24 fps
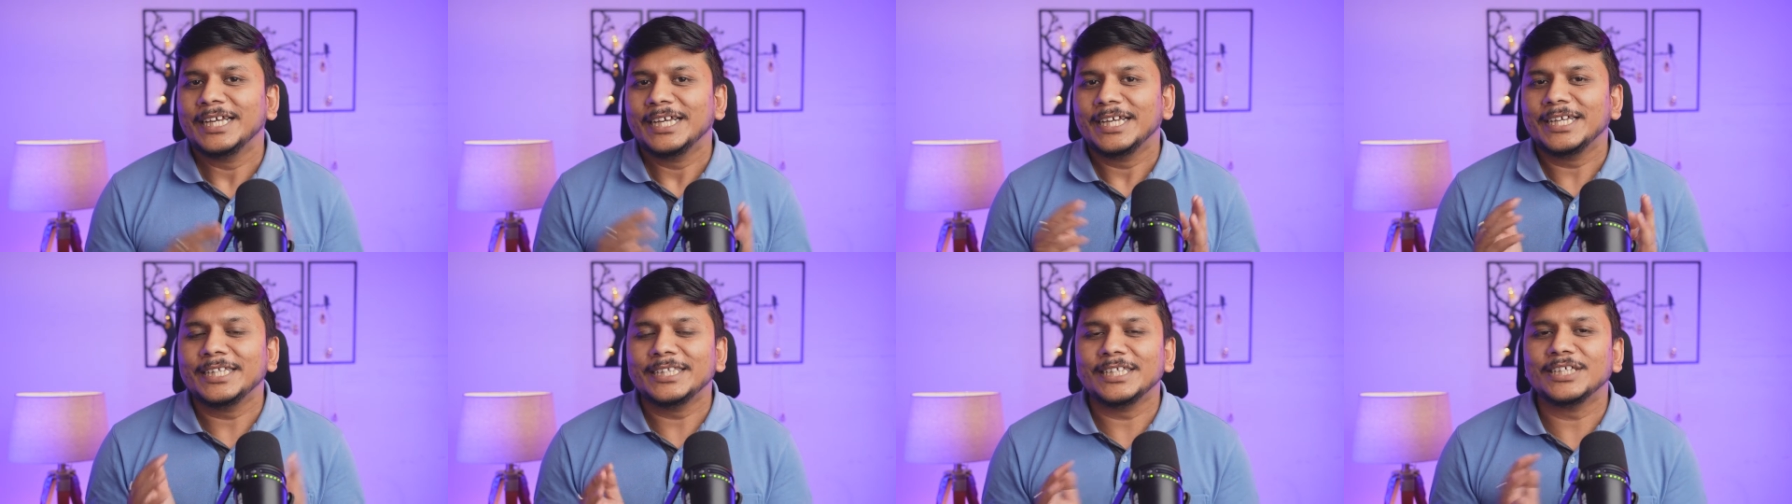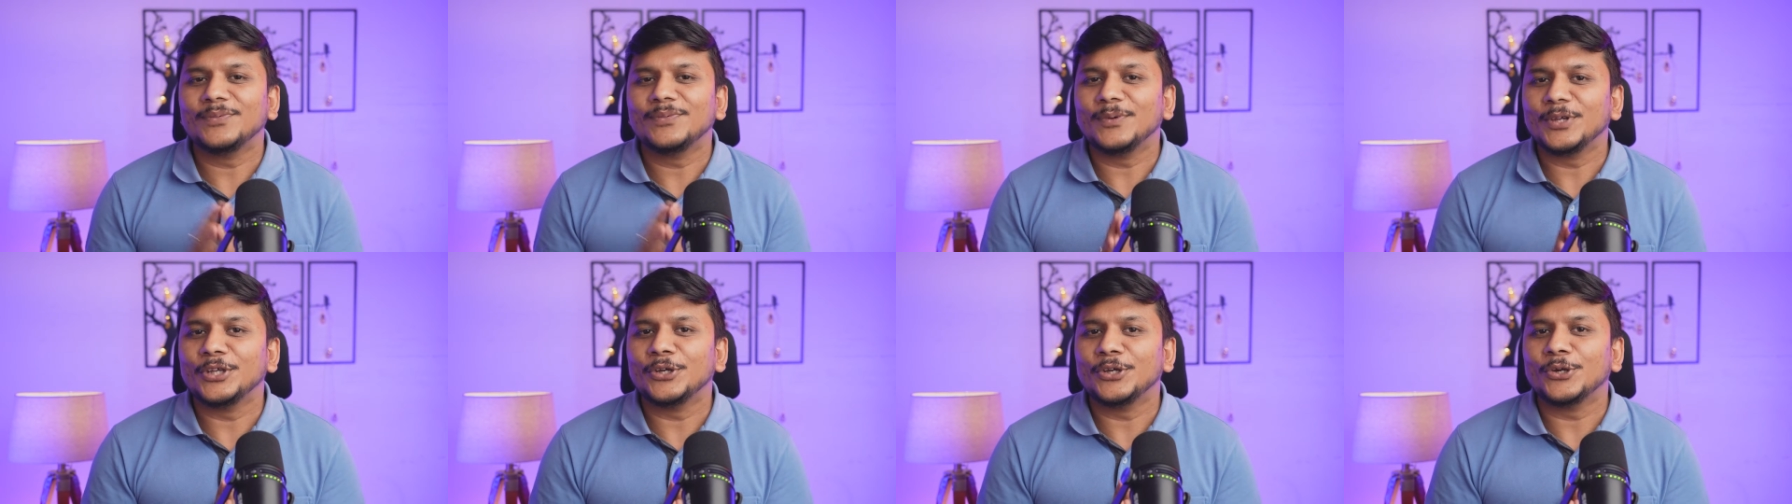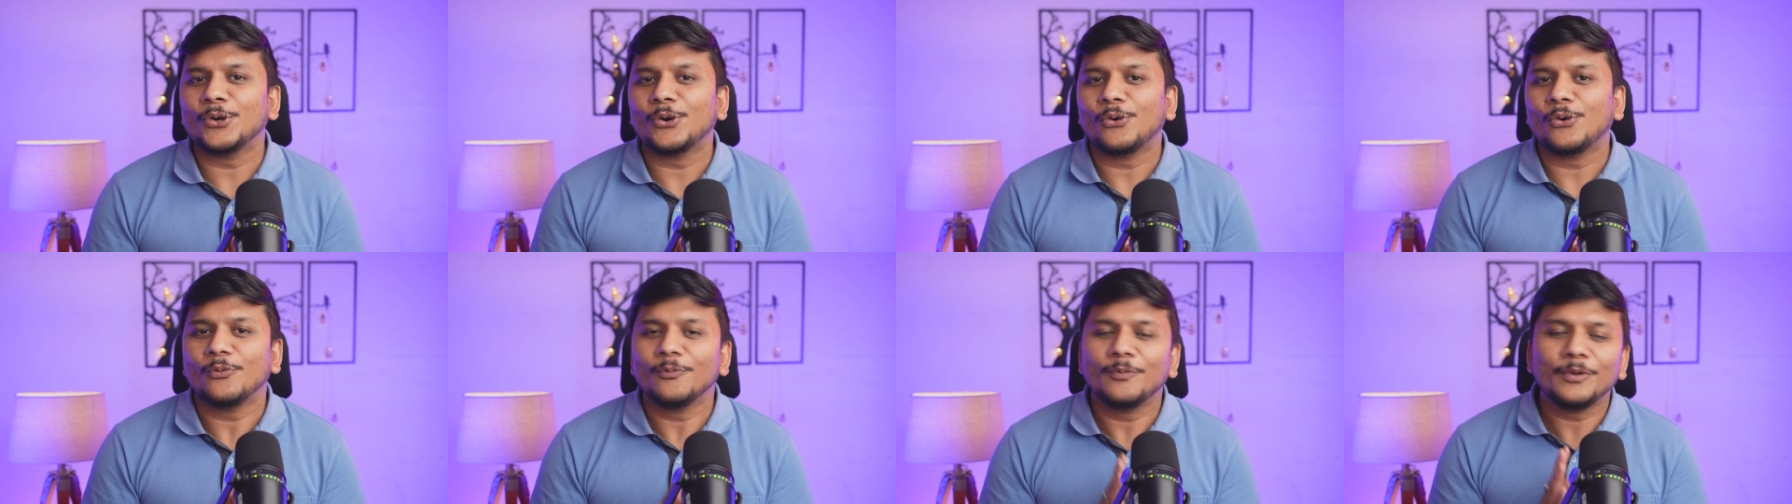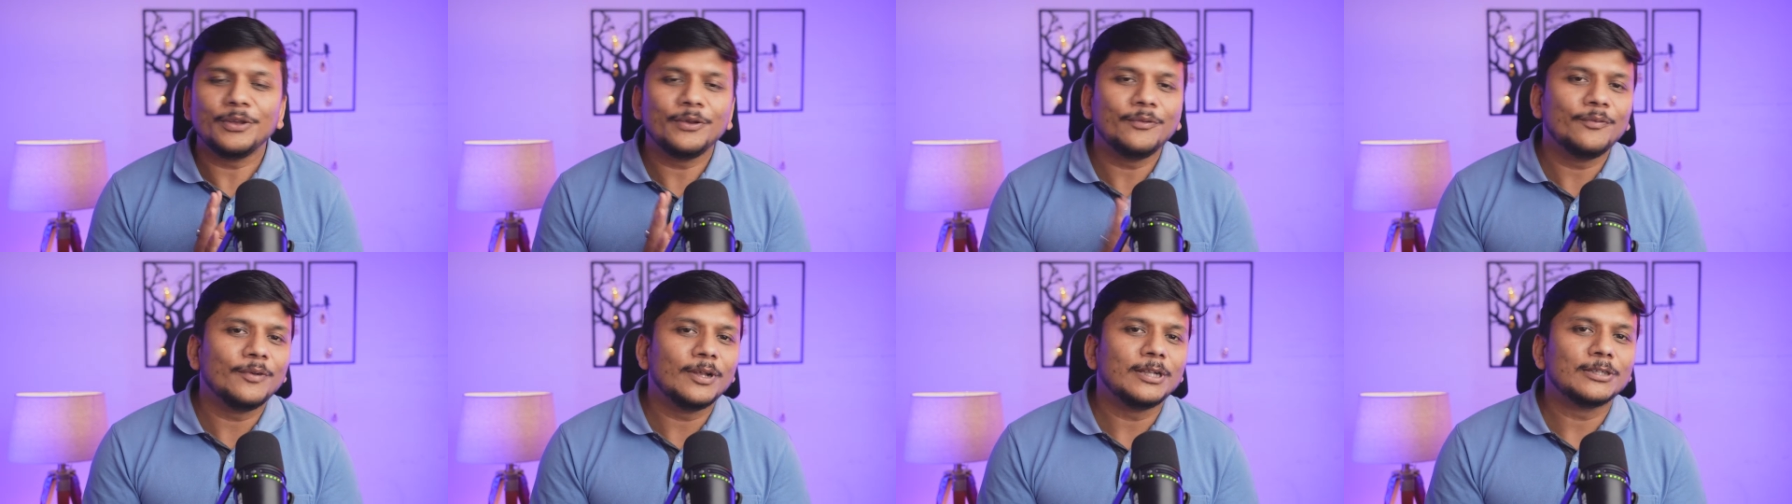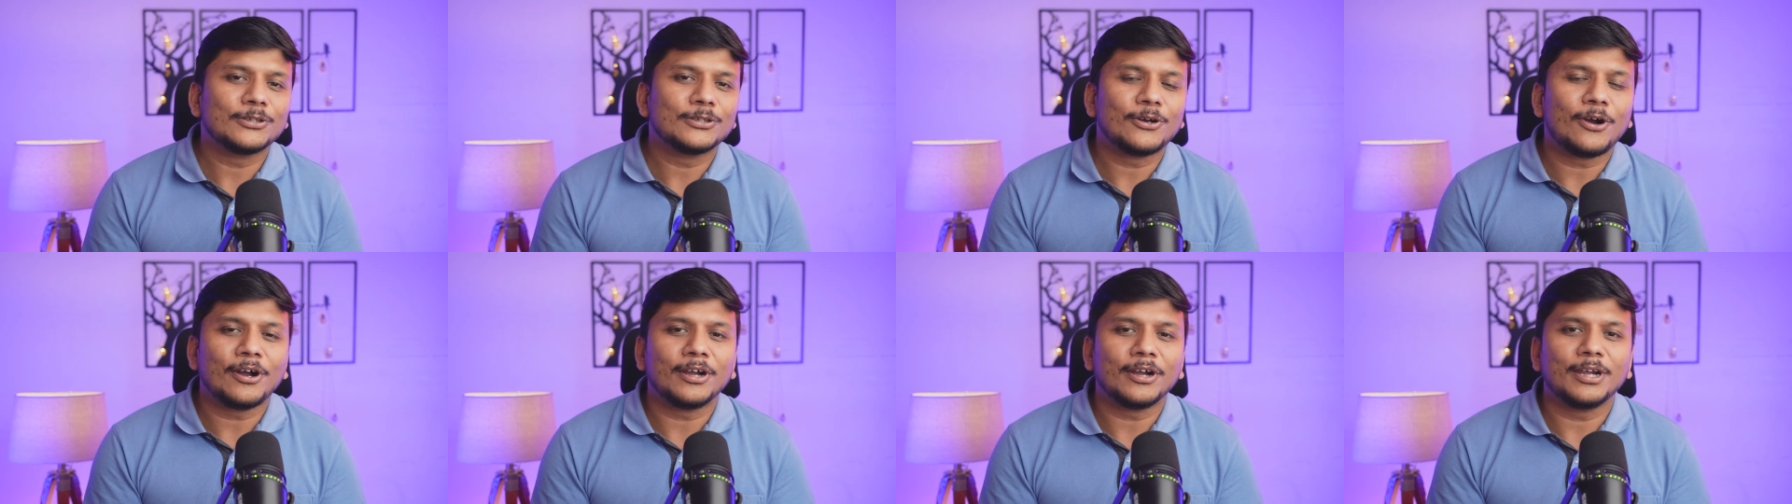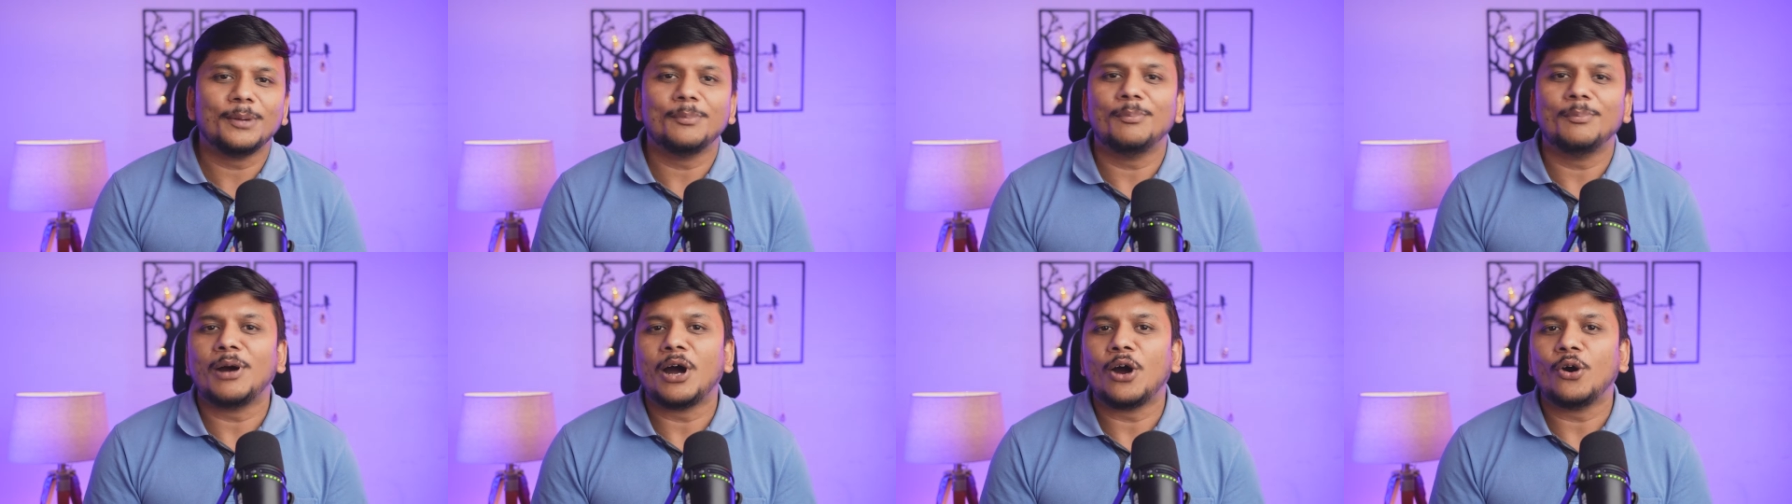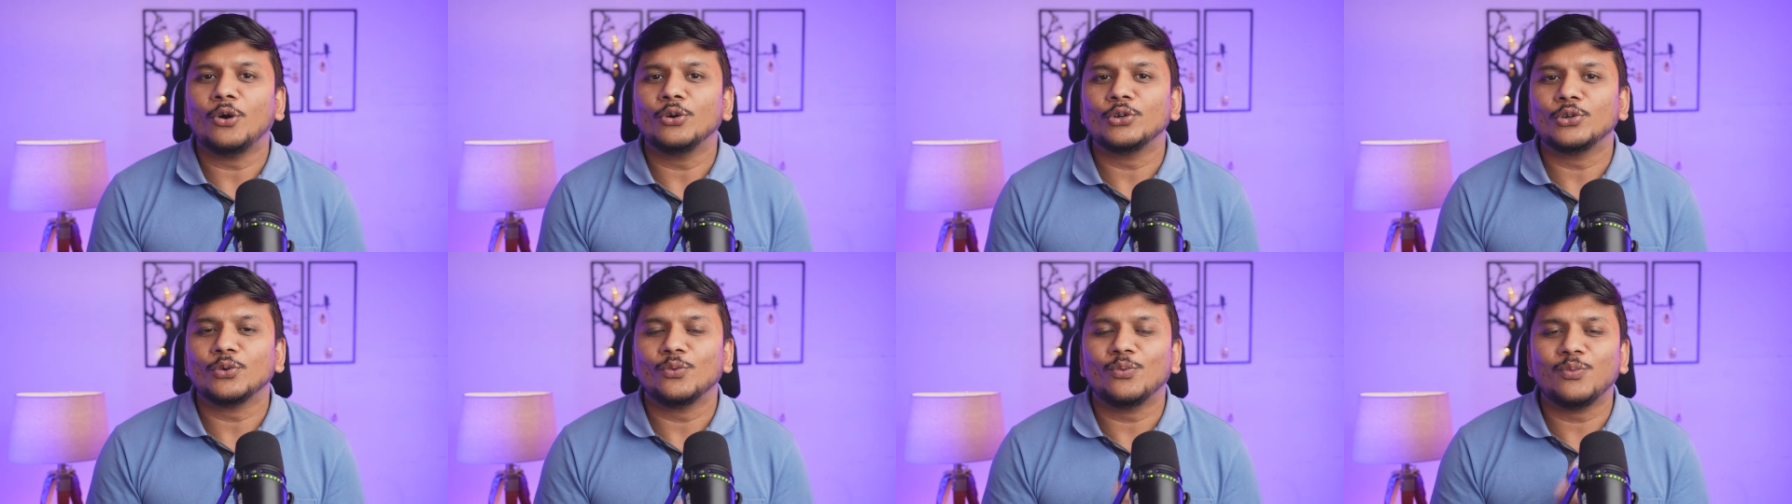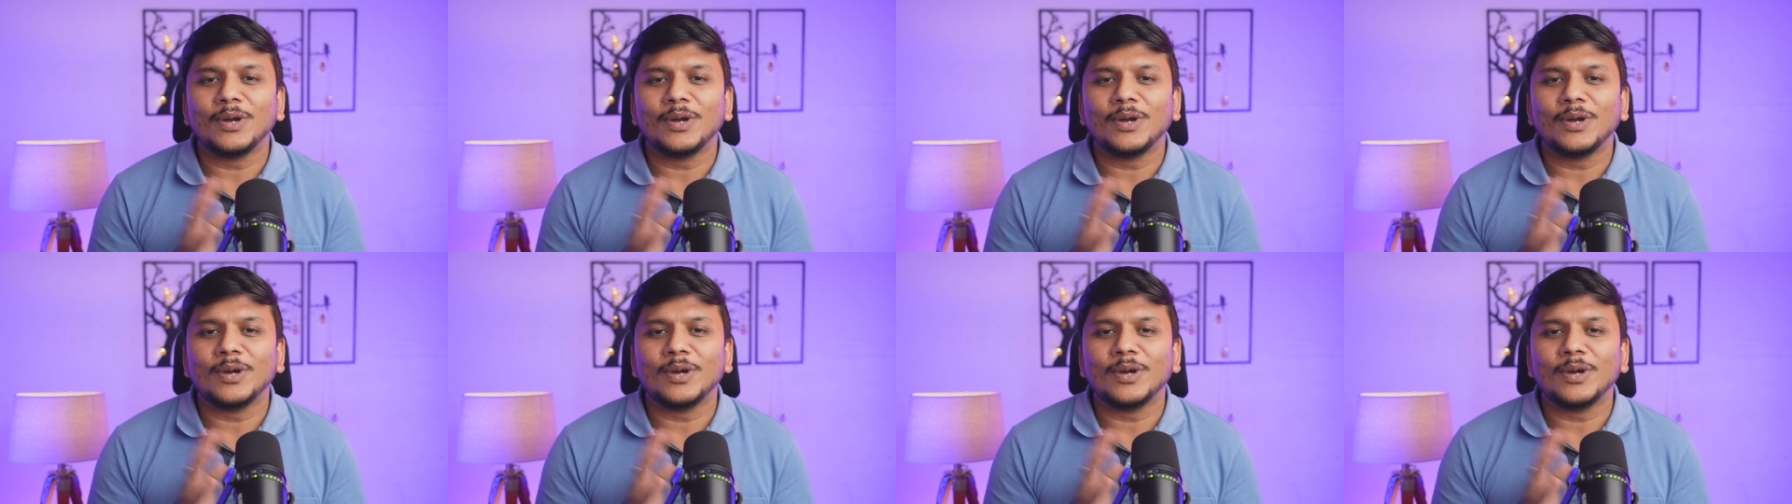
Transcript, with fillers: In this video, we will talk about